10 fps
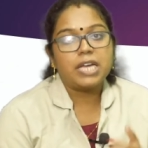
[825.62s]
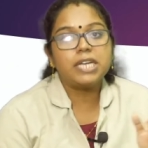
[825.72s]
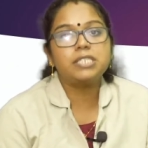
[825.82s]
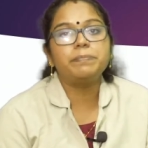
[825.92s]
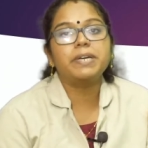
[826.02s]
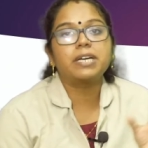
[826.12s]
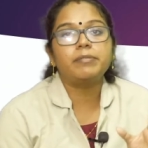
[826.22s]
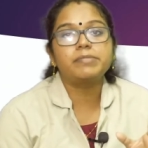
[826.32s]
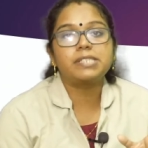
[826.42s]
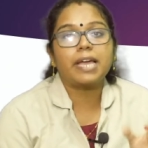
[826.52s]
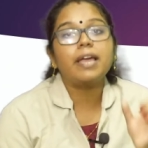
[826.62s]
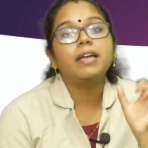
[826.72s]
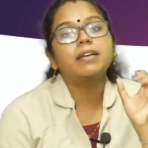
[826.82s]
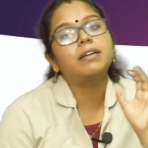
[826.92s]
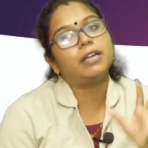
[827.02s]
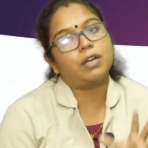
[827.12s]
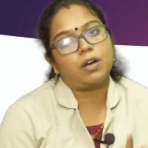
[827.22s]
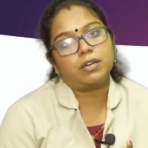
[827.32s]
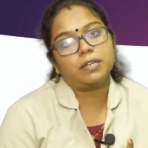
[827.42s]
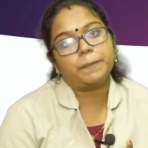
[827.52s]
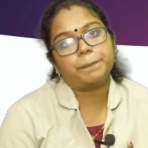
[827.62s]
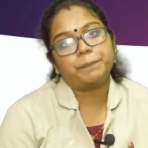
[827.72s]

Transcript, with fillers: it becomes a Creole.